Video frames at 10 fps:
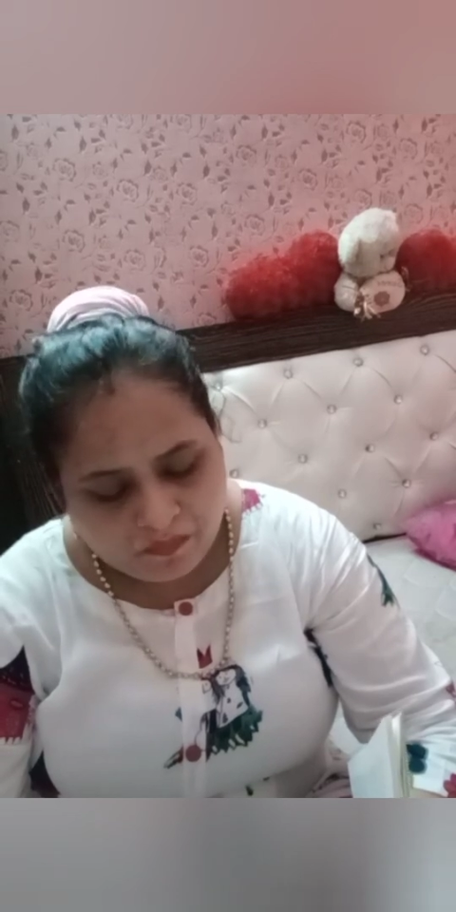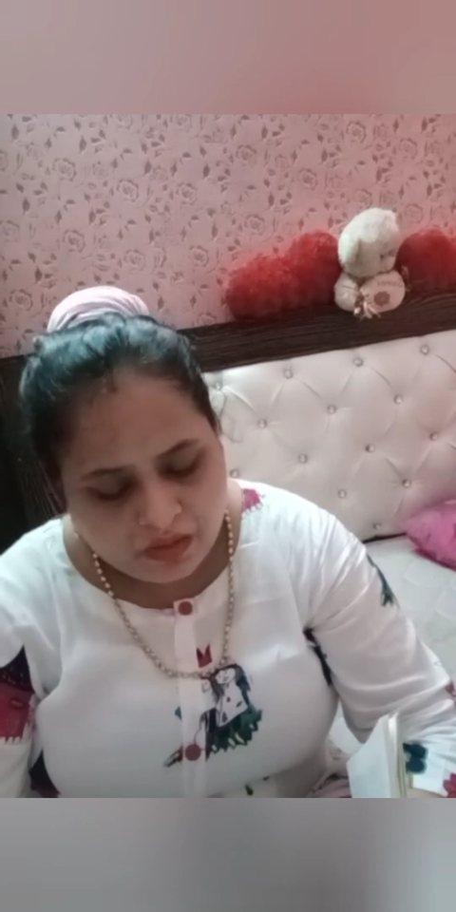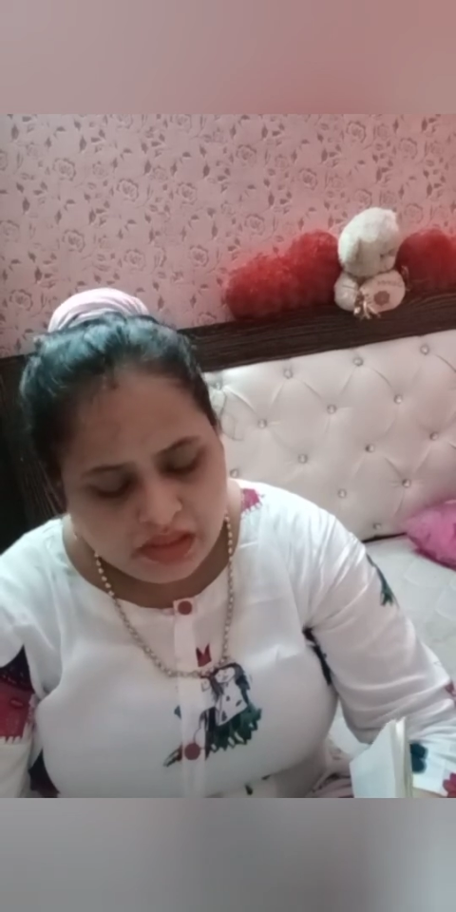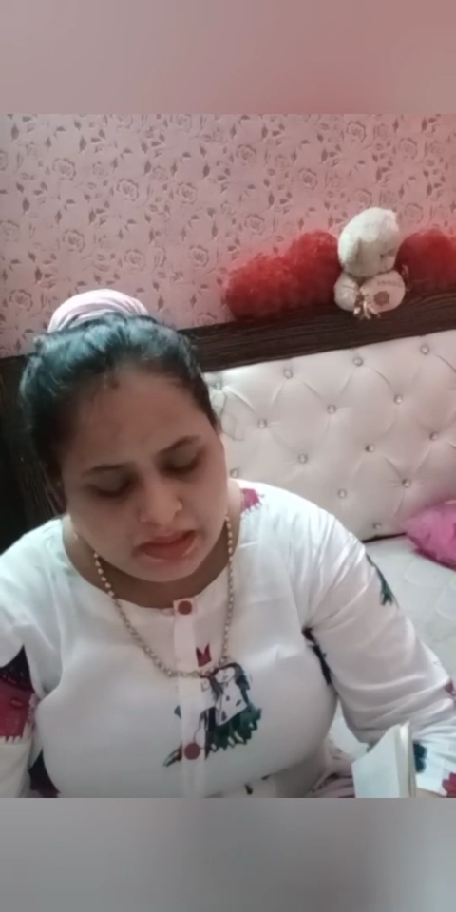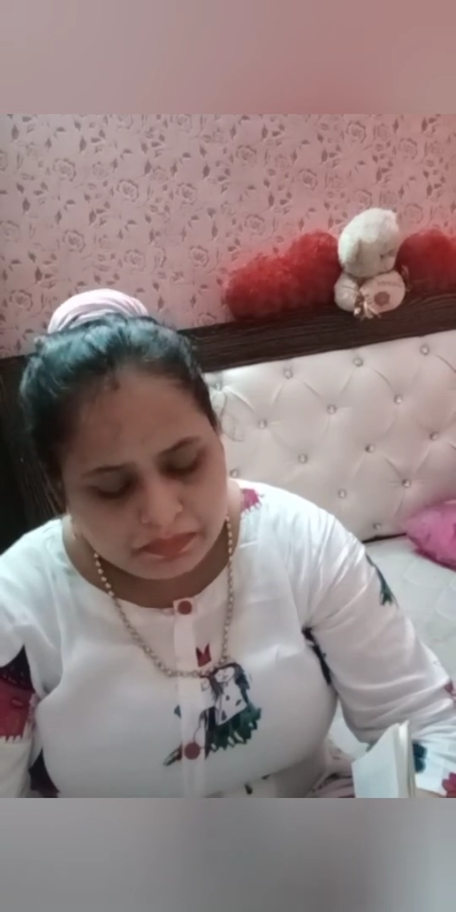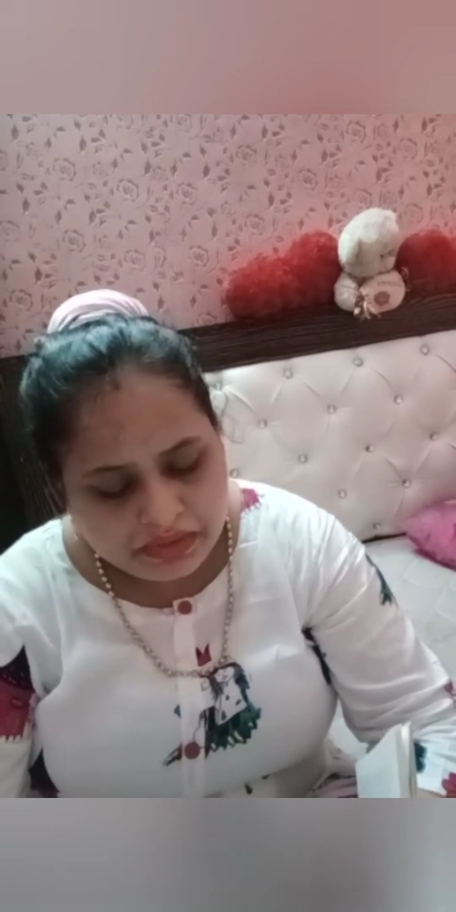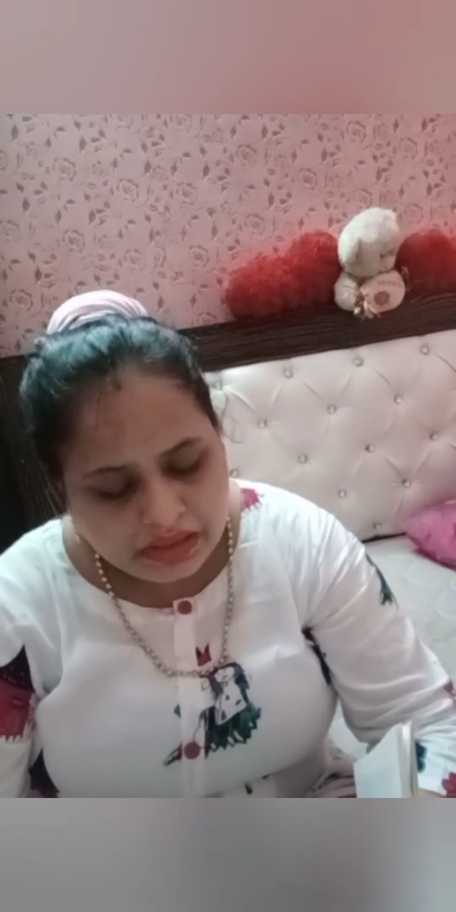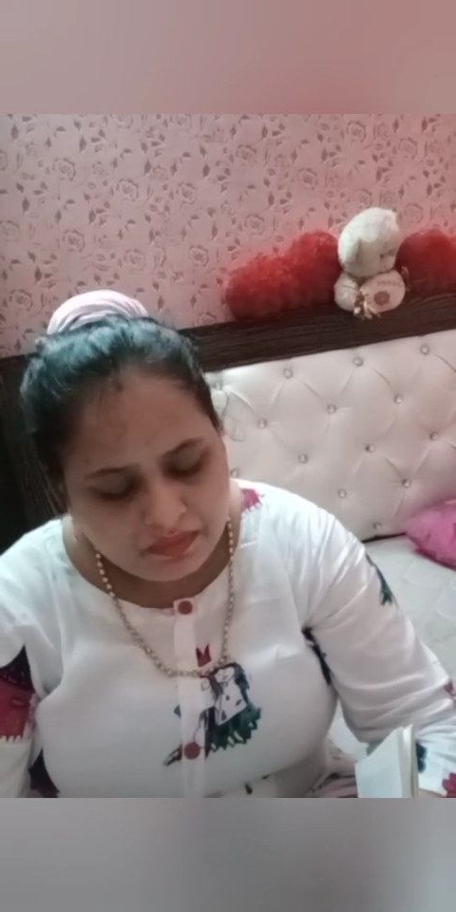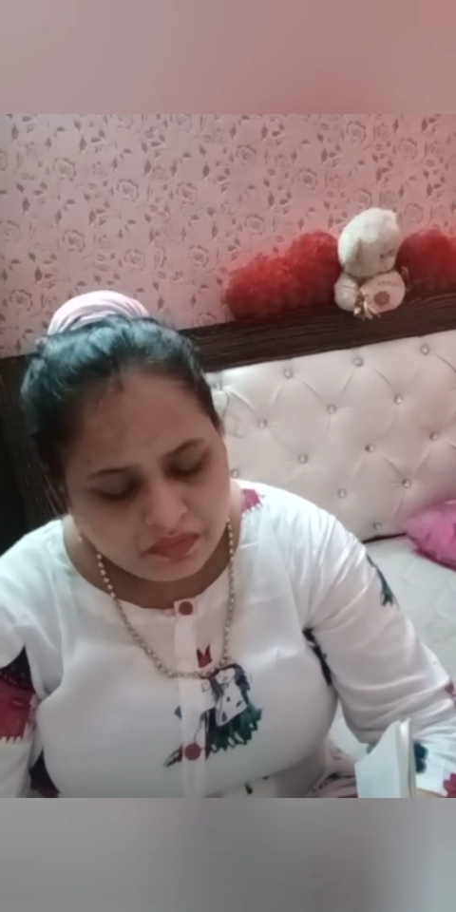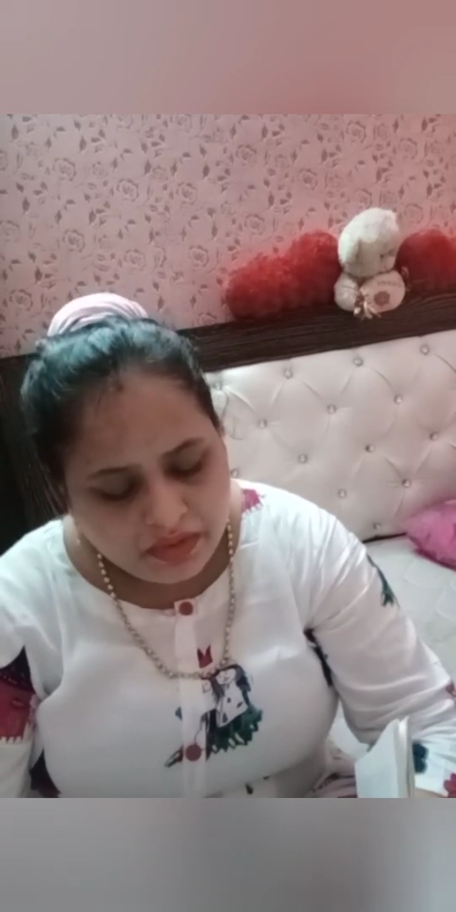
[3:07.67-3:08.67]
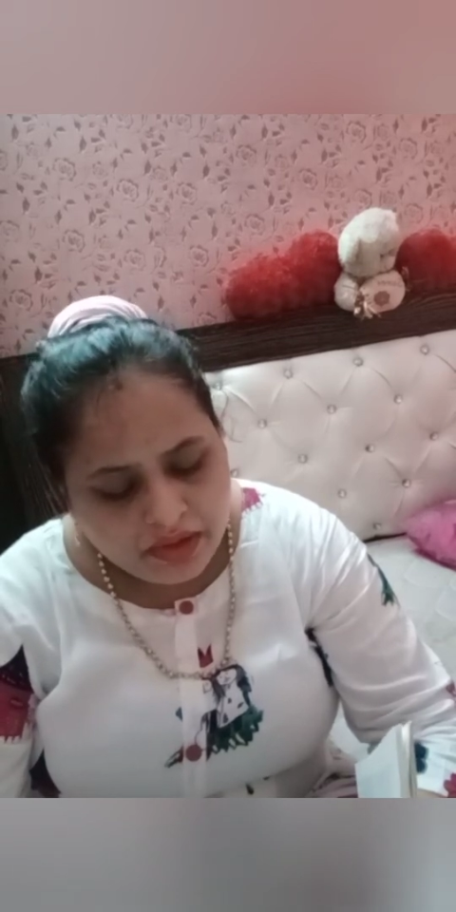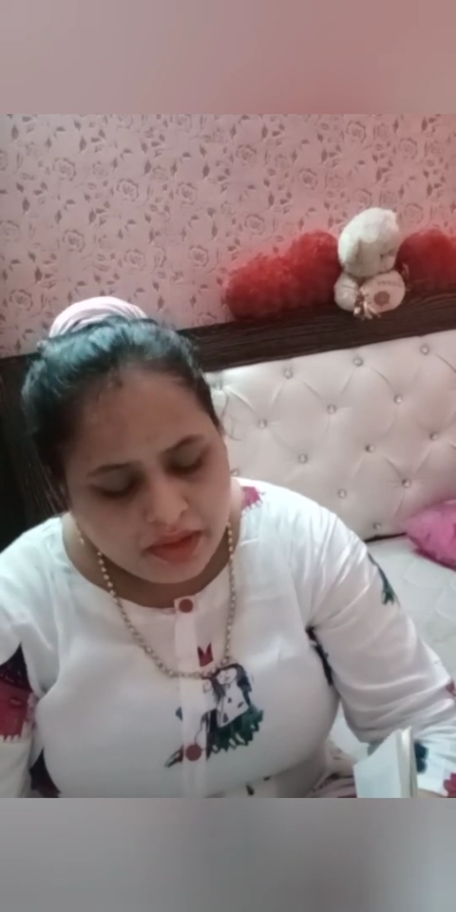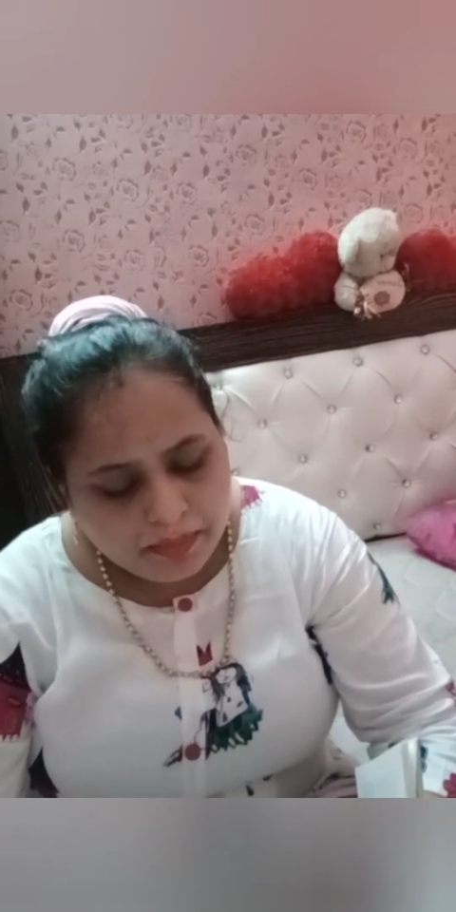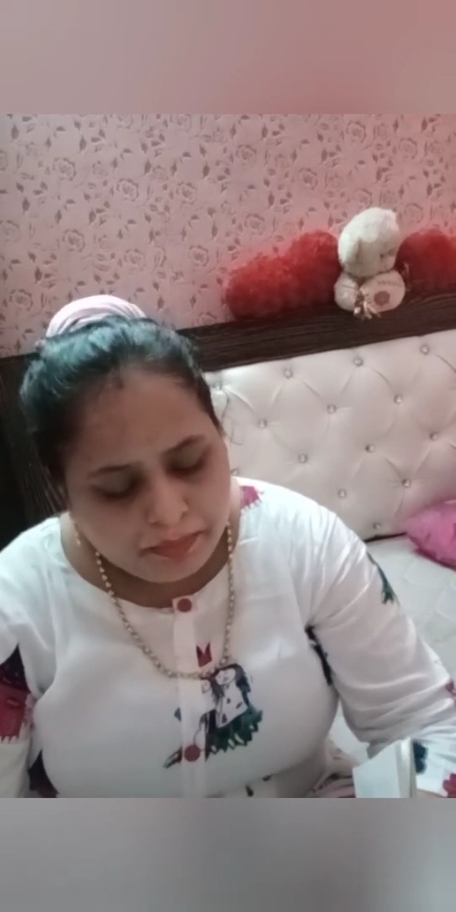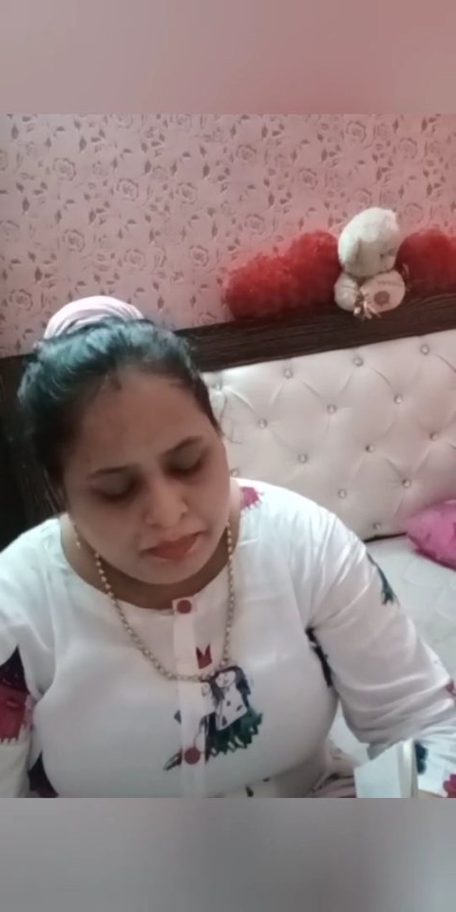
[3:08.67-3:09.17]
correctly
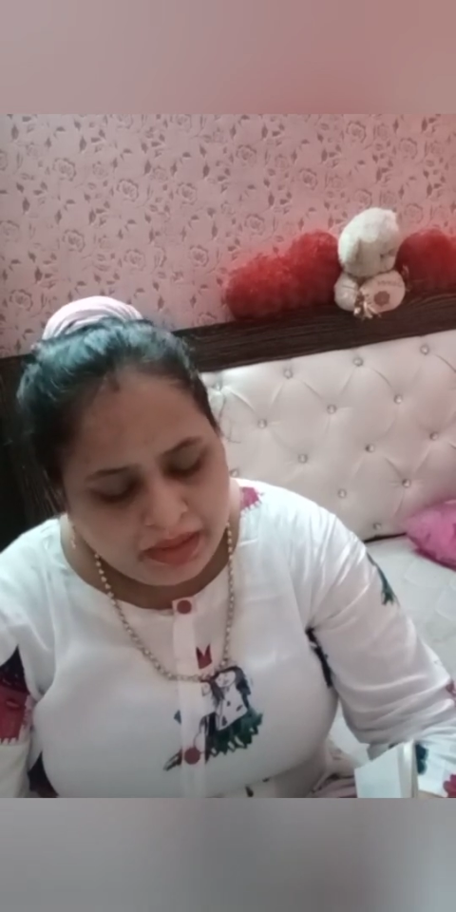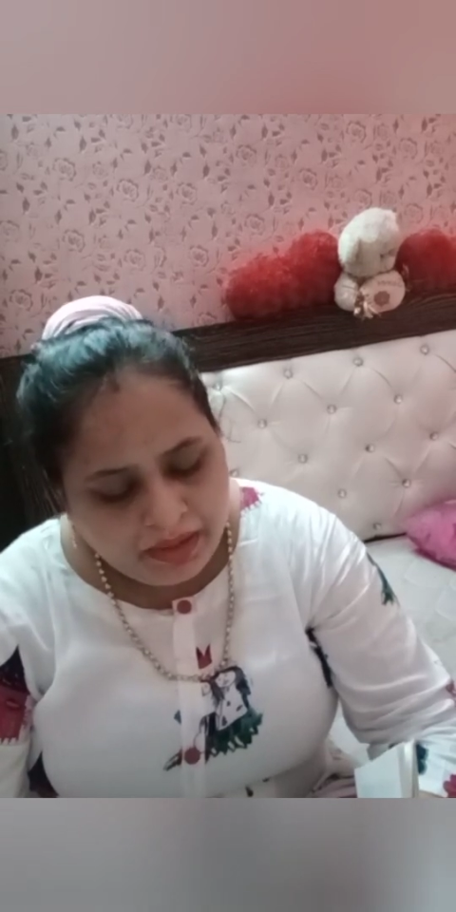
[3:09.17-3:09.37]
about